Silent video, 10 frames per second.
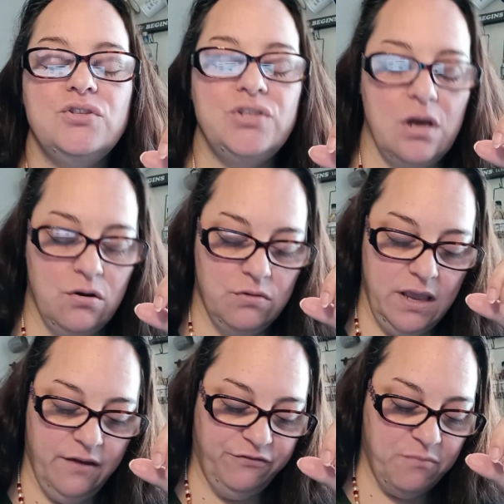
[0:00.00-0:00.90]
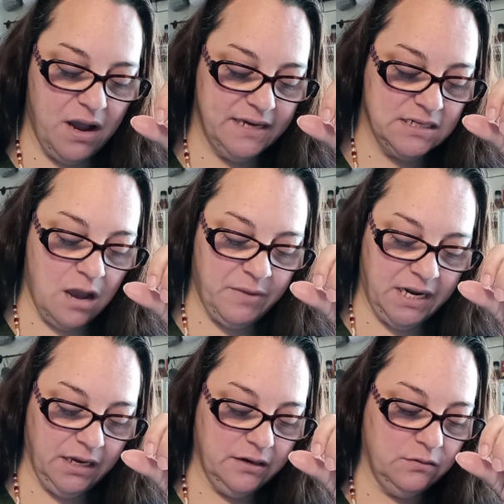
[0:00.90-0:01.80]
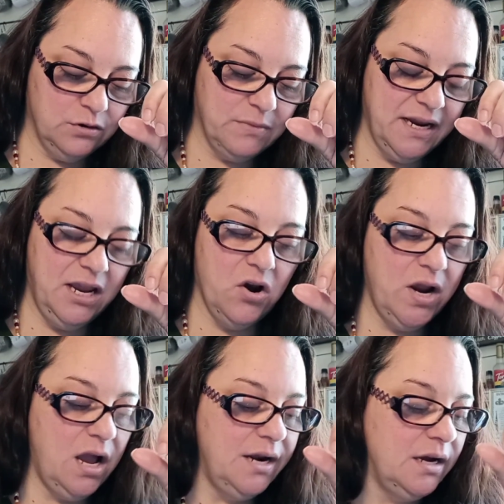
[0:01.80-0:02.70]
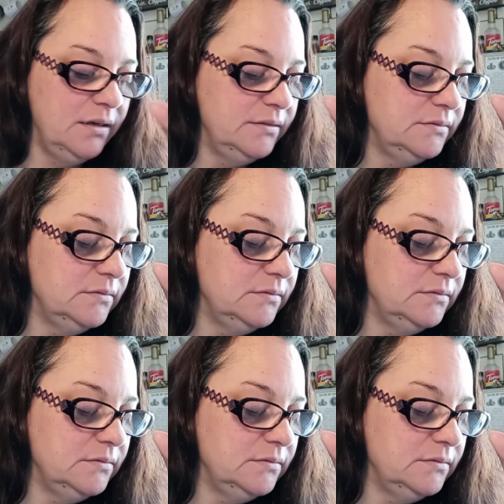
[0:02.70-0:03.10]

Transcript: So if my Dominic or my Carrie Anna,